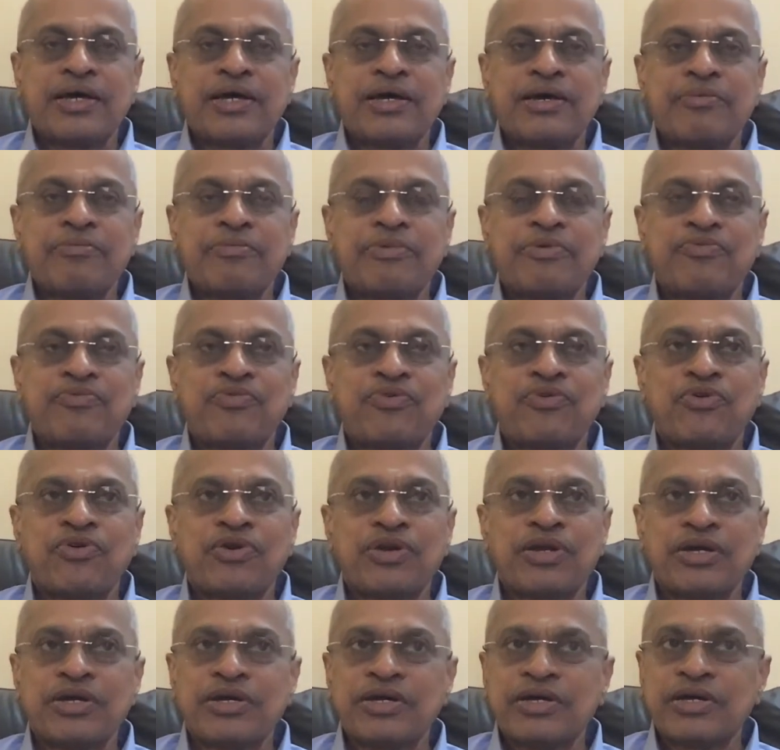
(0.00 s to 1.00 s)
before
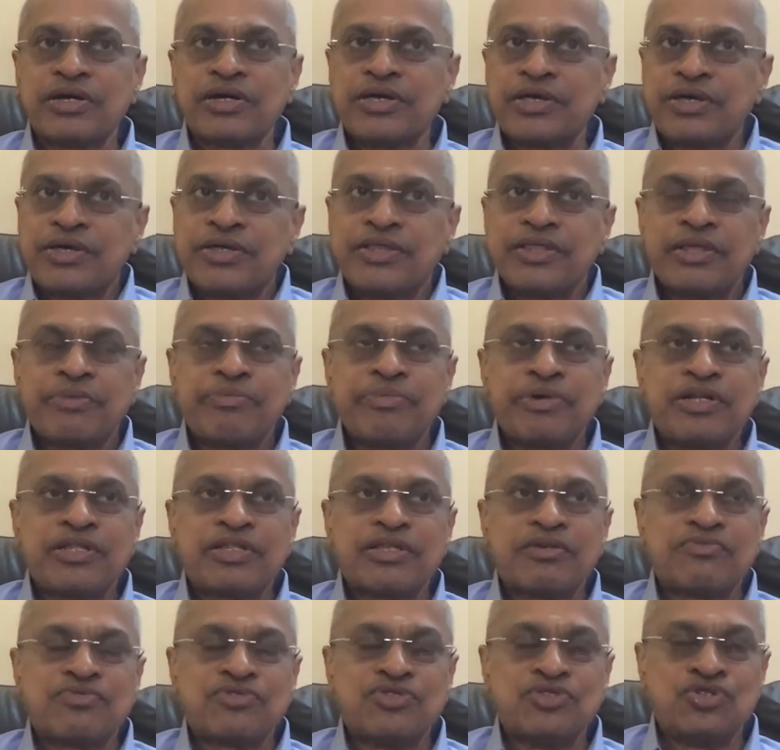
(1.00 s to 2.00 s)
the month of
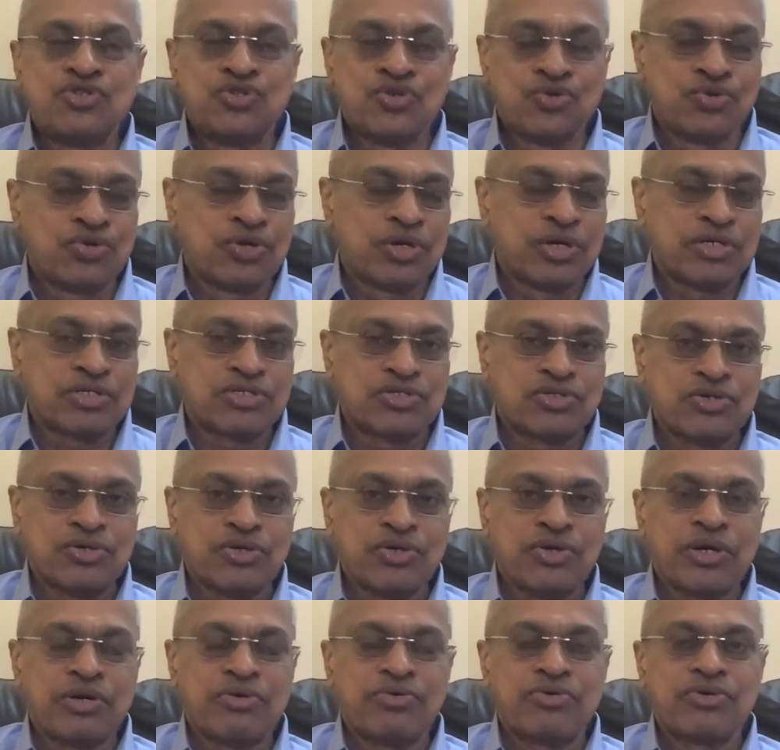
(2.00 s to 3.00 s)
June or so. You
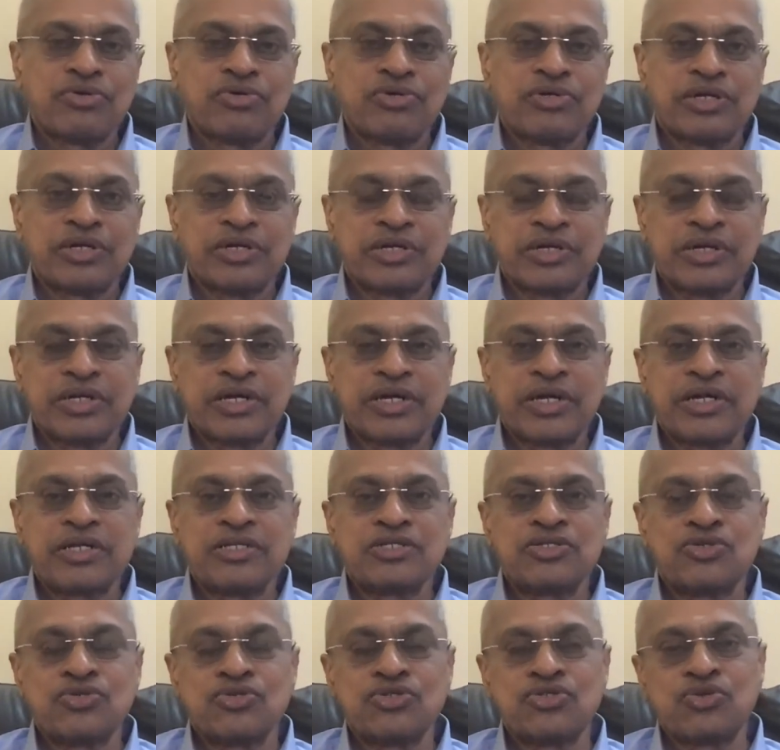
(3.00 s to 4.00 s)
have to declare
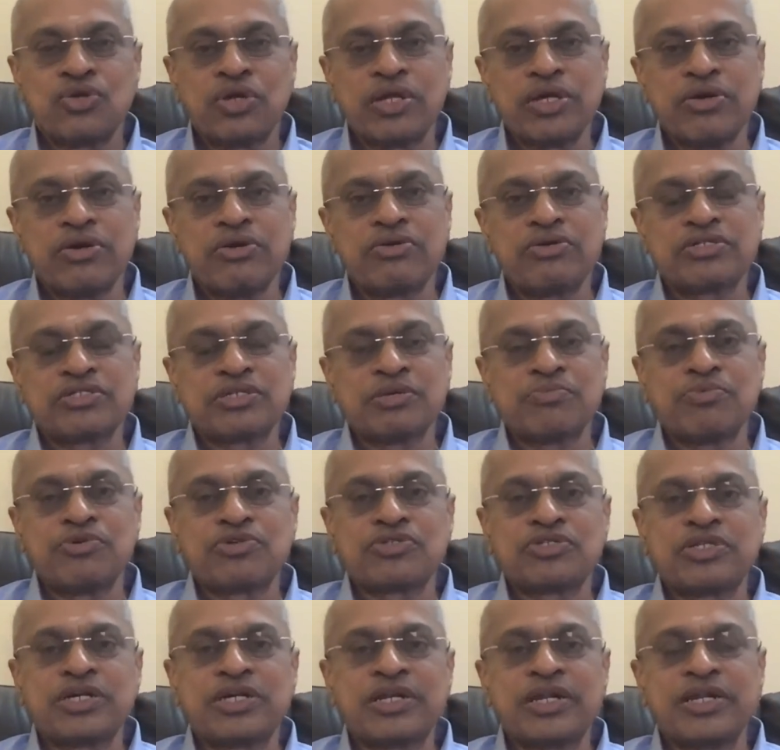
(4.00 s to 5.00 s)
June, July. You have to suppose
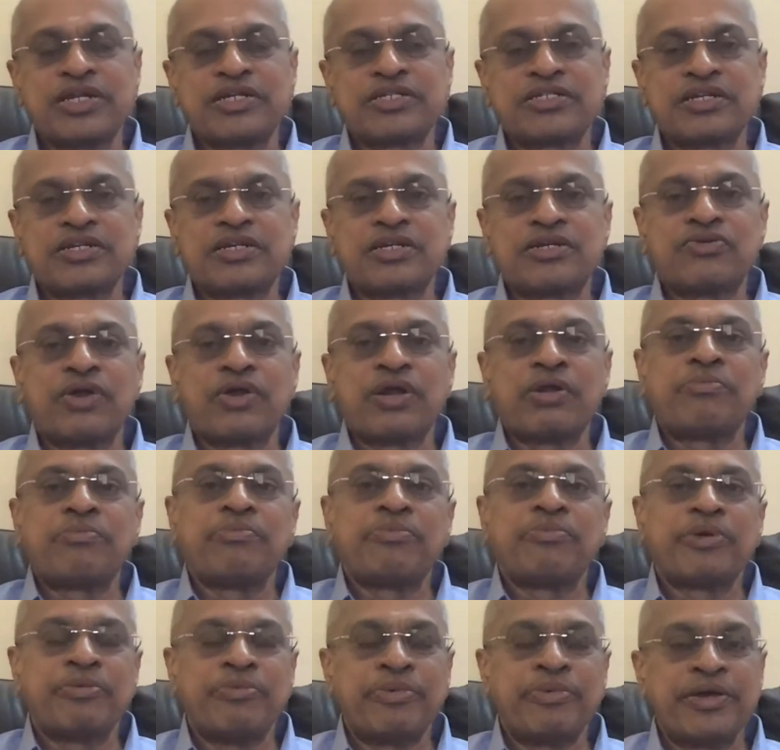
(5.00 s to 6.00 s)
declaration at 12
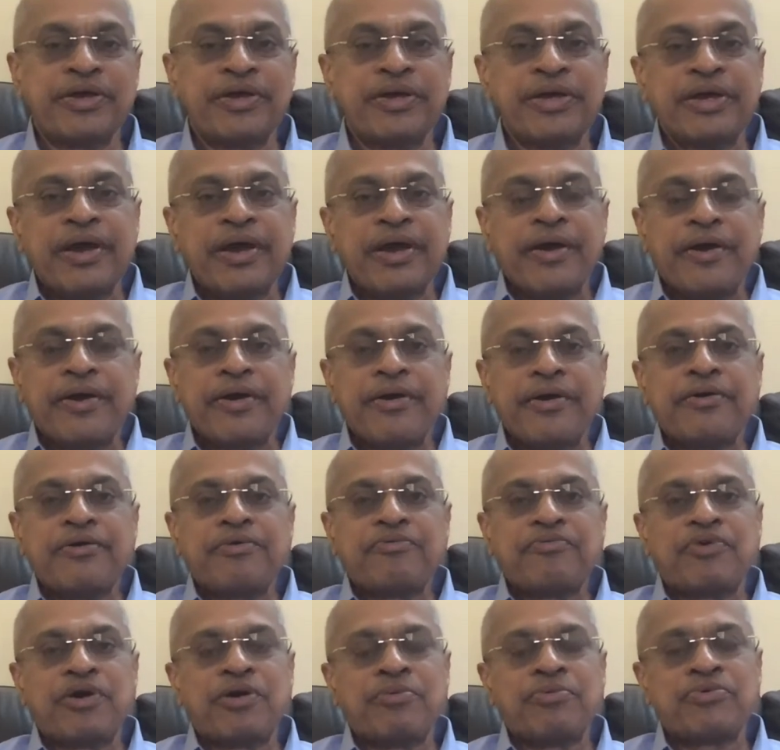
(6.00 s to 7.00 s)
BB,
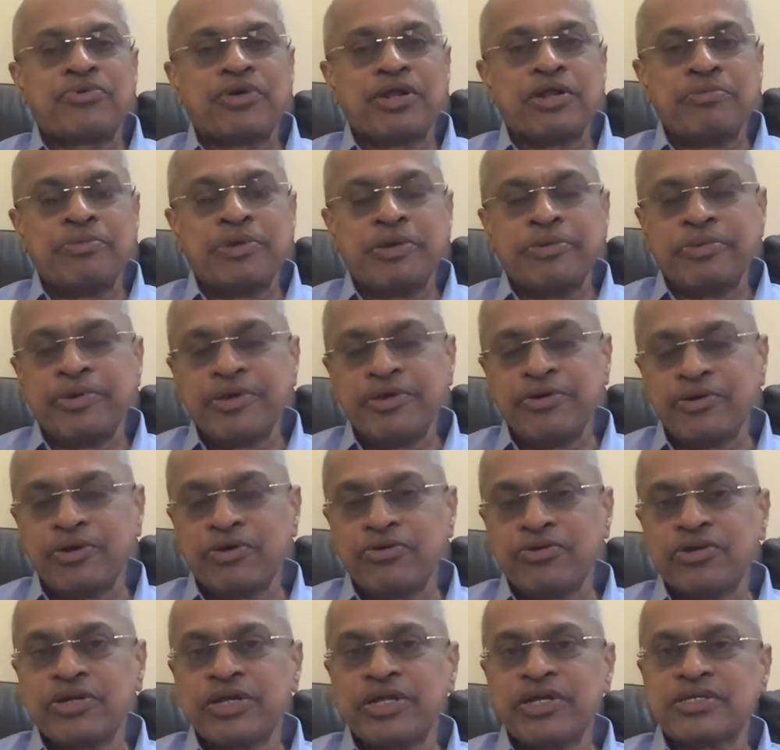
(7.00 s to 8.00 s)
Form 12 BB. You
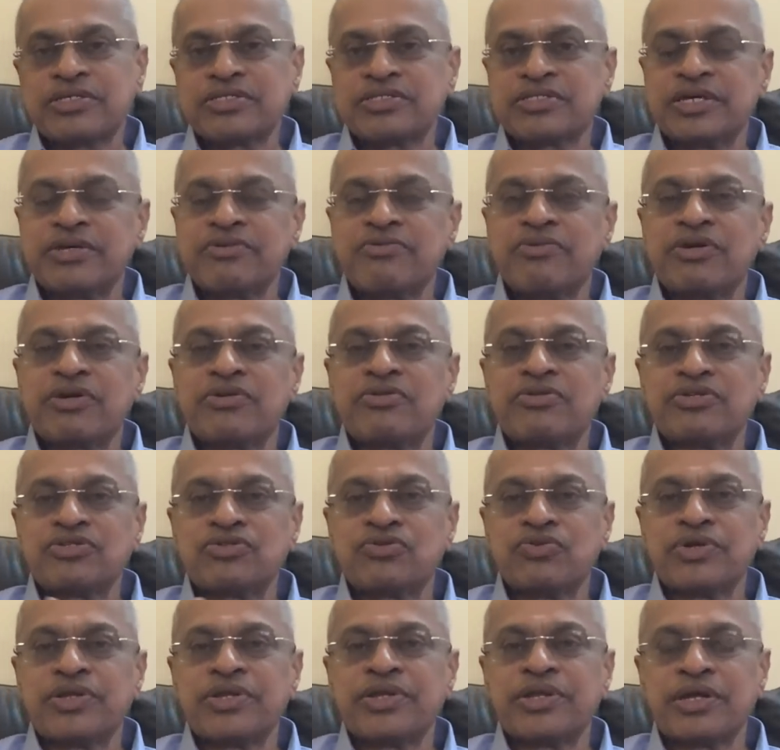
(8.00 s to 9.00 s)
have to say what is
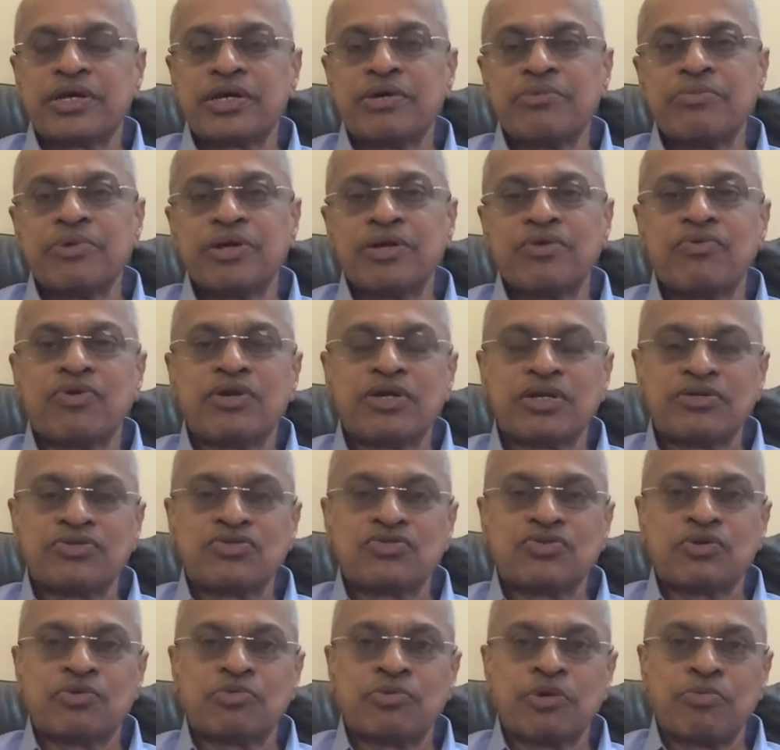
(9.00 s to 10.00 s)
your income and what
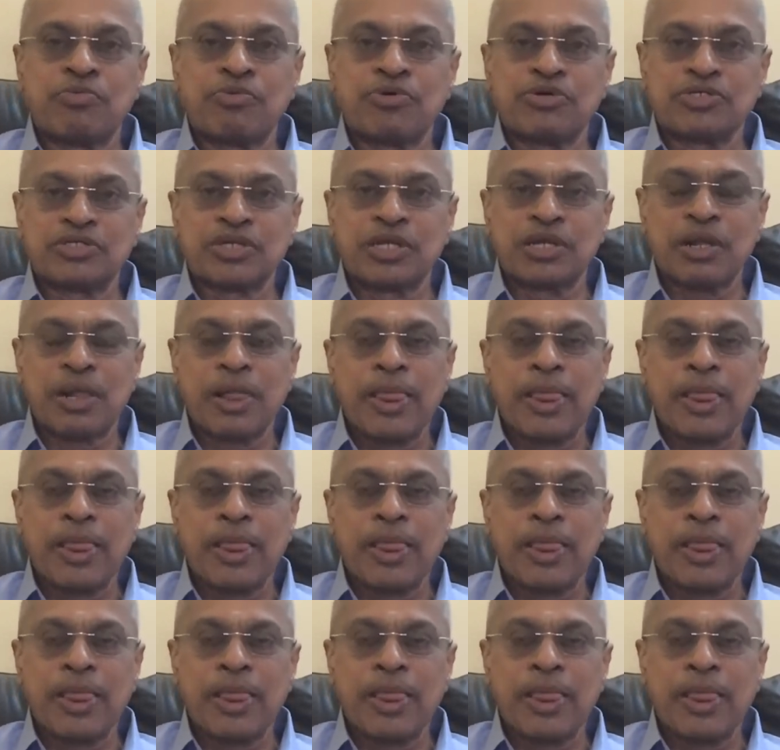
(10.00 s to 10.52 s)
is your proposal.